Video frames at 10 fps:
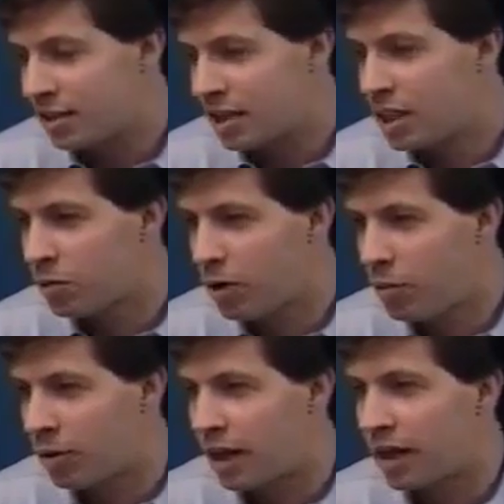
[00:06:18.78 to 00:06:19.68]

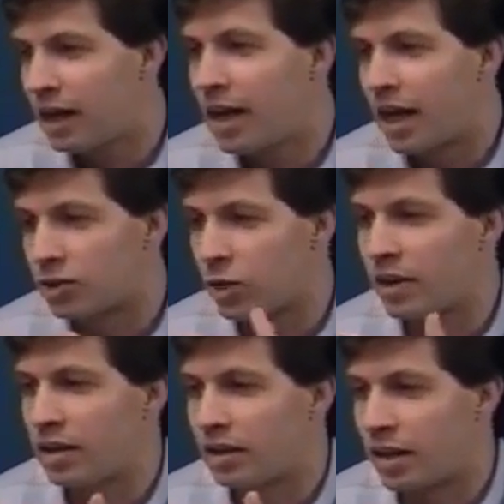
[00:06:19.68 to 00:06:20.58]
inappropriate. And so I
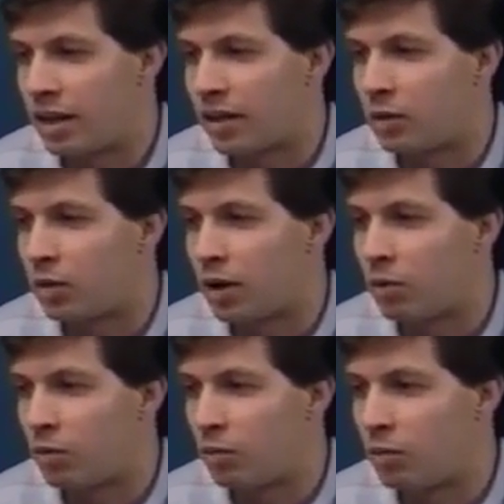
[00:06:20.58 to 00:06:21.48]
think
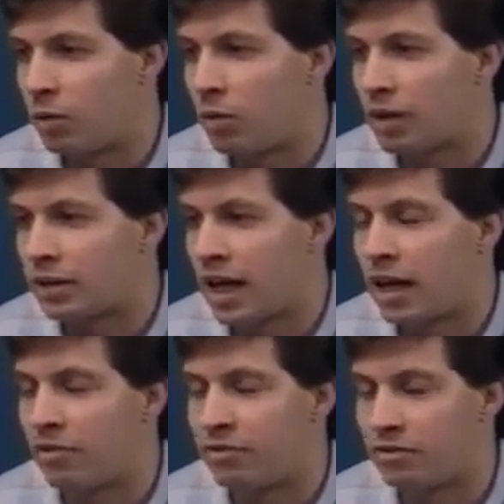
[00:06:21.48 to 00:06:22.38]
while we want to
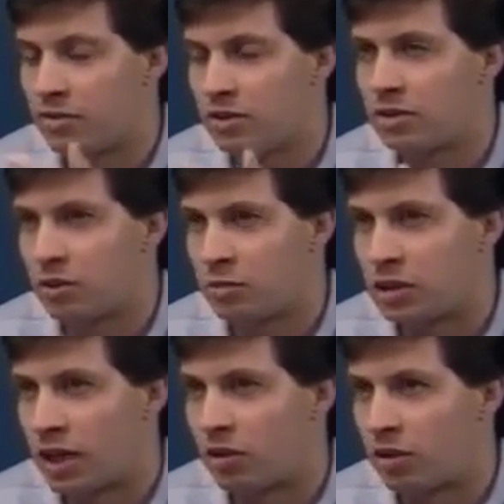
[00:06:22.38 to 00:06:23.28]
have some
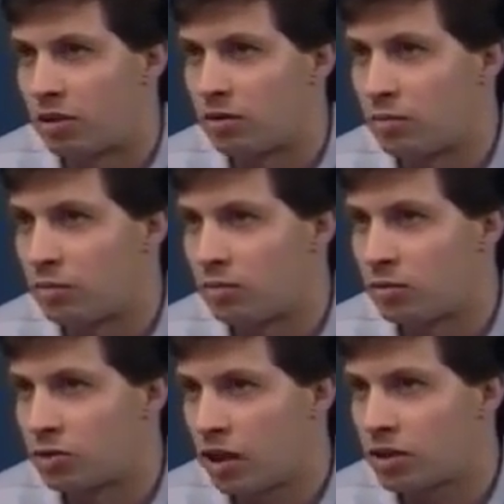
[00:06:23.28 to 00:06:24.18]
general
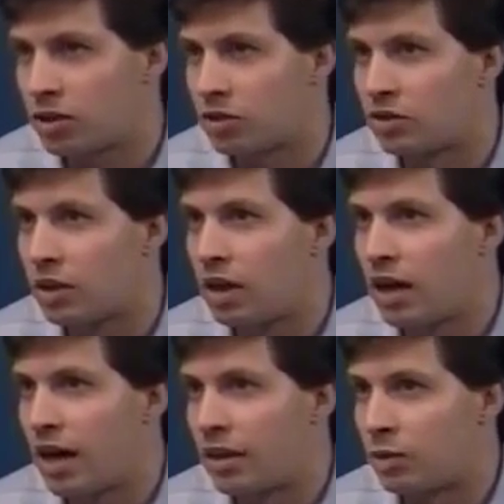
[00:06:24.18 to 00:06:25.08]
structures,
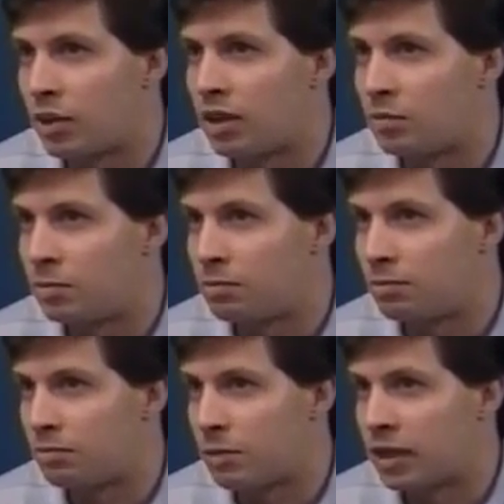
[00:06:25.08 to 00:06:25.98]
I think we need to
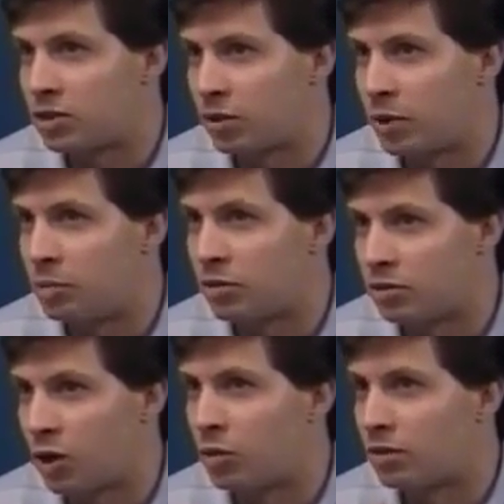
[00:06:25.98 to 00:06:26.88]
make sure people
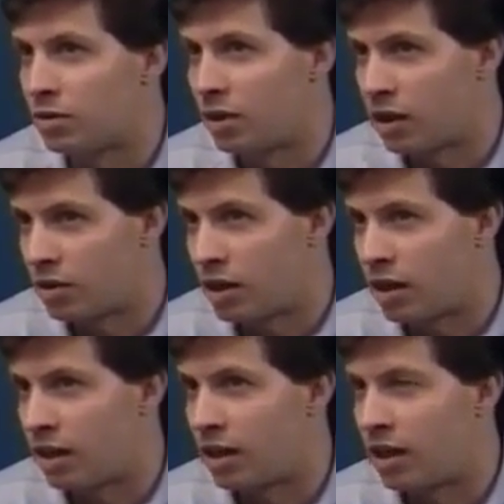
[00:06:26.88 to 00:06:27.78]
don't
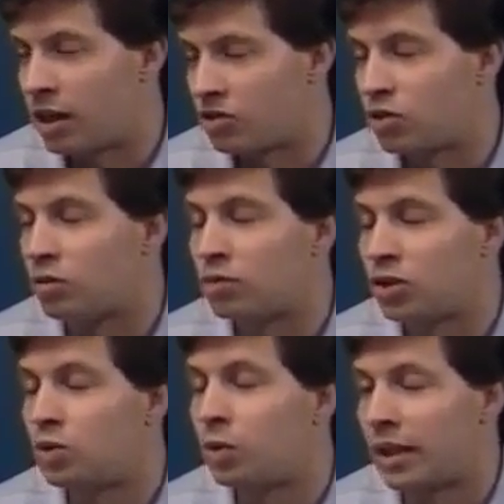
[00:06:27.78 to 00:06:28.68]
assume
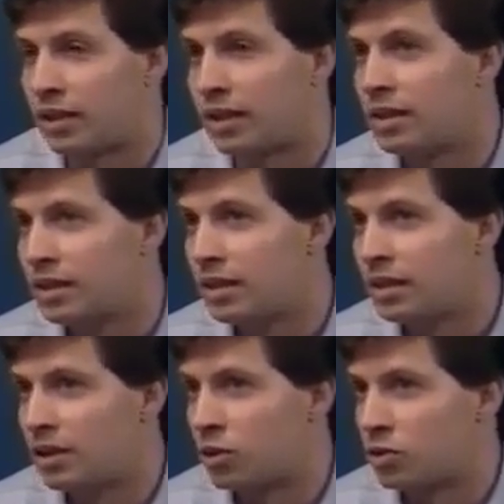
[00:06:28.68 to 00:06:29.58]
too quickly
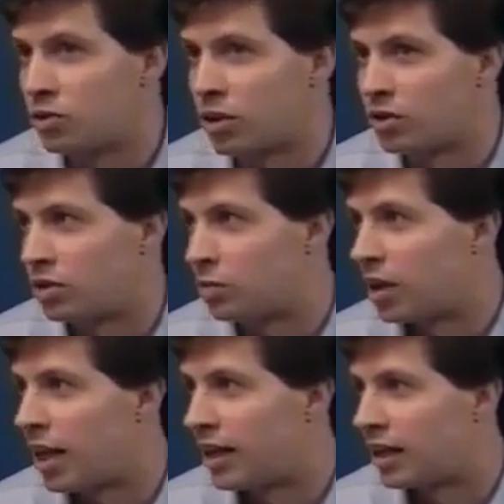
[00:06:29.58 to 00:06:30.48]
that those structures
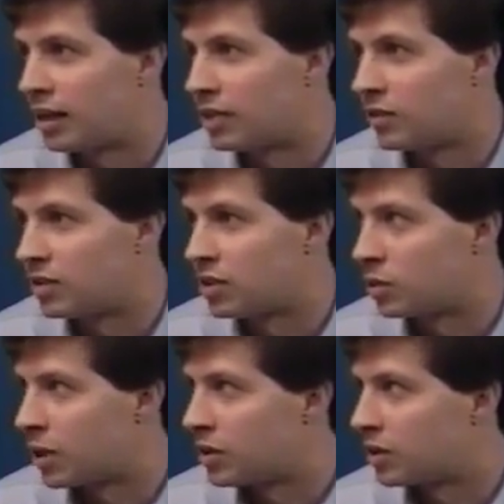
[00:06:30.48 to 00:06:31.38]
apply in any given
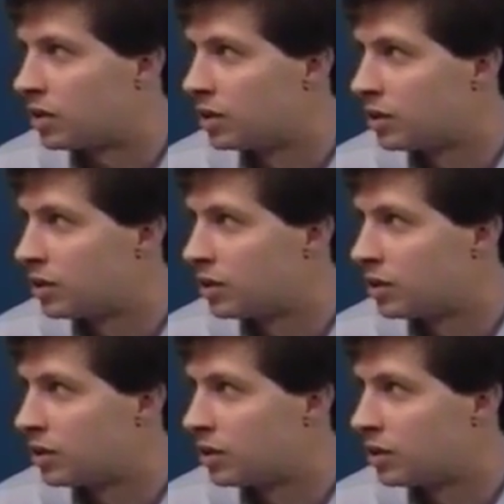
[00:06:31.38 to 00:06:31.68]
situation.